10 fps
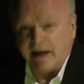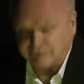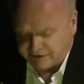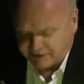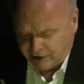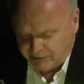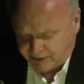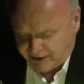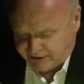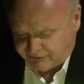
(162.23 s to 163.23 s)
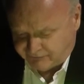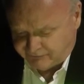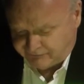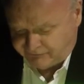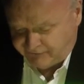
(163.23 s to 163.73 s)
As we celebrate the
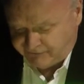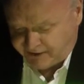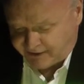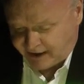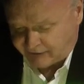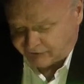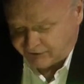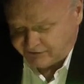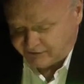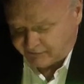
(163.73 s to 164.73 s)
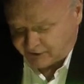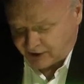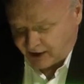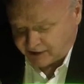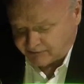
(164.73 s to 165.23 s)
50th anniversary of
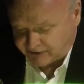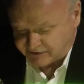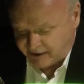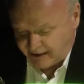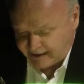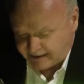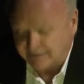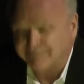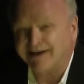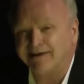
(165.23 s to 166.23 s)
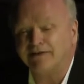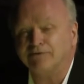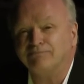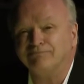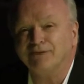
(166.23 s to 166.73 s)
the document signing, and
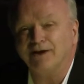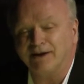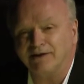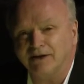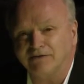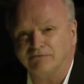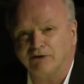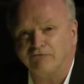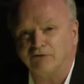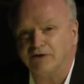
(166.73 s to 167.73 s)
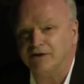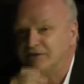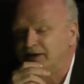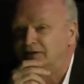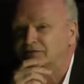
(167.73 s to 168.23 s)
it's not, as Rolf
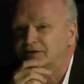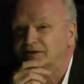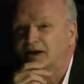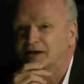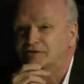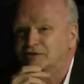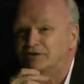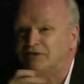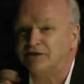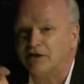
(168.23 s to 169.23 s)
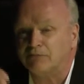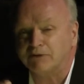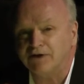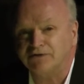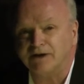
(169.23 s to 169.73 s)
Oye said, it's not just a
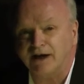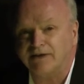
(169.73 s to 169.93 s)
celebration.